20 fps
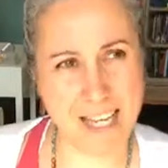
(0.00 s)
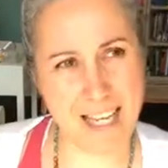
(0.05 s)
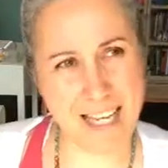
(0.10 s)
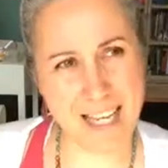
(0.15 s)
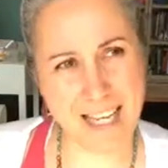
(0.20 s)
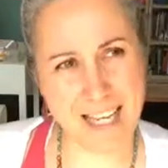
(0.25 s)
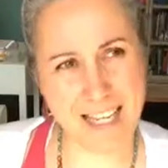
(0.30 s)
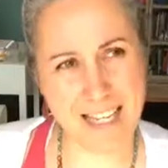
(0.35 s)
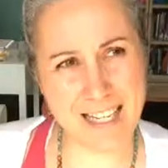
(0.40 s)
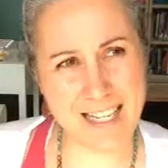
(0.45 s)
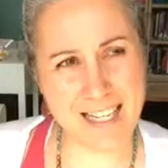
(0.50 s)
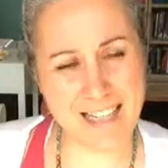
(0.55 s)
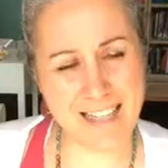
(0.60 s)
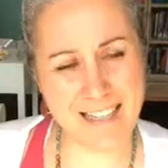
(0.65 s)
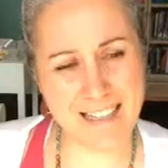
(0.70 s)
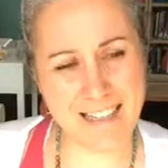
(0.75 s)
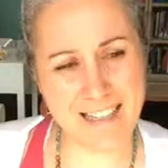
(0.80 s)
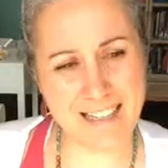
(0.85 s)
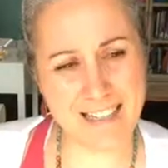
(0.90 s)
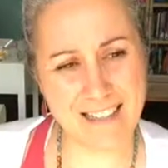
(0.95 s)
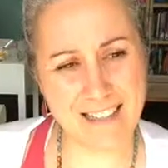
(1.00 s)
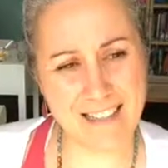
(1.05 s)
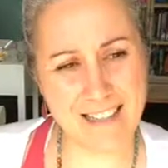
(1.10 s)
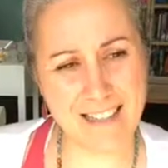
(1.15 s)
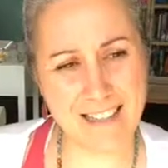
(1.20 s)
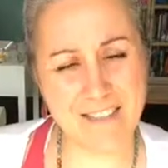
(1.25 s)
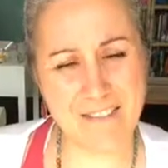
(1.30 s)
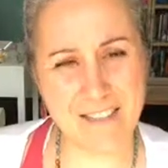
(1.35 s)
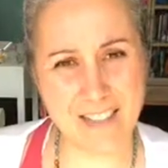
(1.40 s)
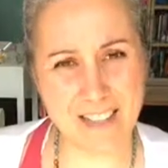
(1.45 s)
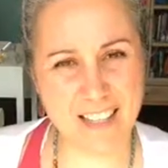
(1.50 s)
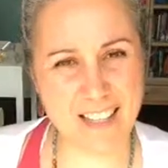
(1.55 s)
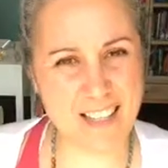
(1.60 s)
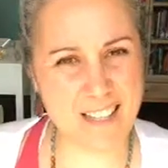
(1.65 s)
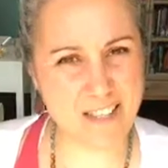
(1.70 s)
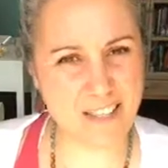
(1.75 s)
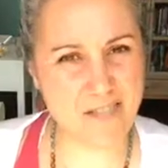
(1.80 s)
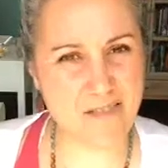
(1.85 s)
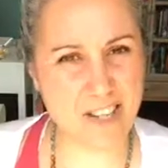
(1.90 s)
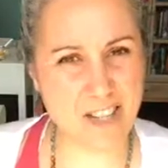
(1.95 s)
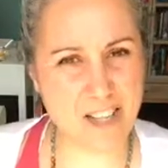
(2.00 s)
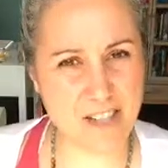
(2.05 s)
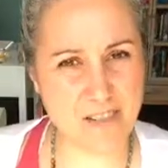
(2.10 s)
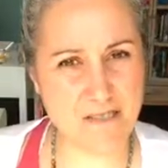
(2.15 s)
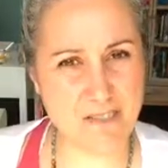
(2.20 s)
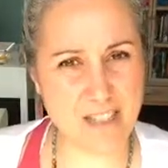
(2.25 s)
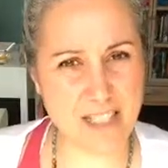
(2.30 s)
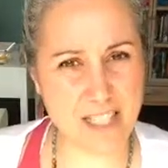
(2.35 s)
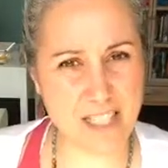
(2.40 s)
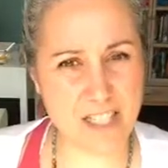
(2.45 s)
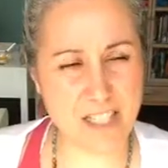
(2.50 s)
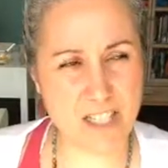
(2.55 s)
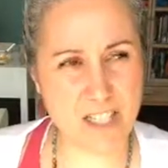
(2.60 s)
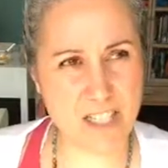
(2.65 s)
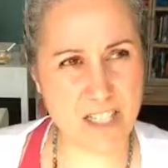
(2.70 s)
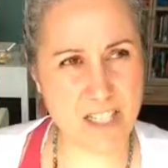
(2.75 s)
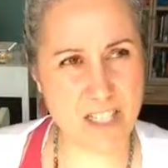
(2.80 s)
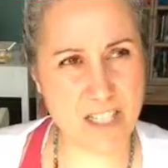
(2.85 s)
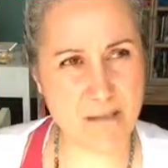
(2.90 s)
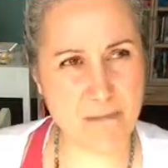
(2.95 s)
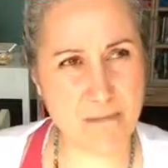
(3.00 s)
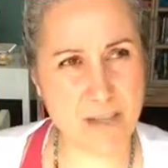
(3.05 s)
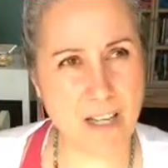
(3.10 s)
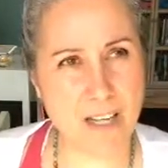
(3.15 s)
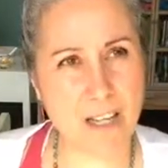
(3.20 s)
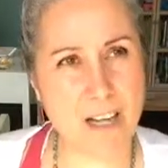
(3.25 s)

And I feel like it's around a relationship